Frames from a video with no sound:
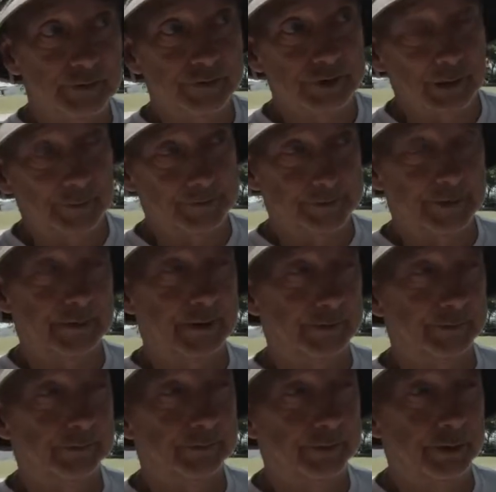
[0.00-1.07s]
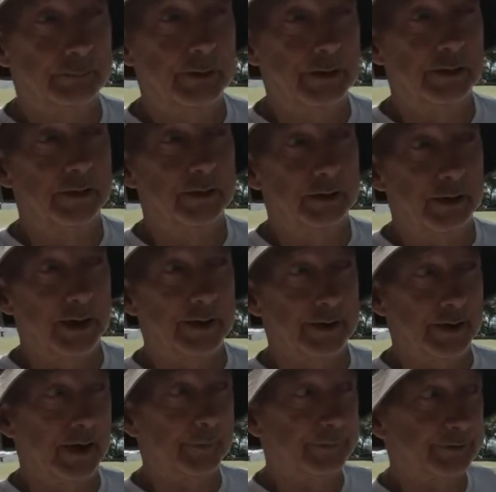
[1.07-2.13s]
shall I say, that should be not
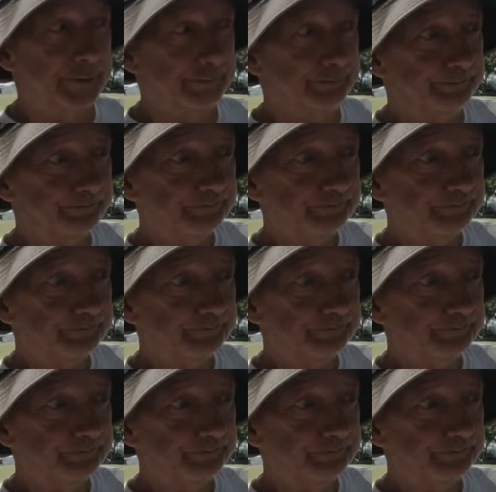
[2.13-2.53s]
an option.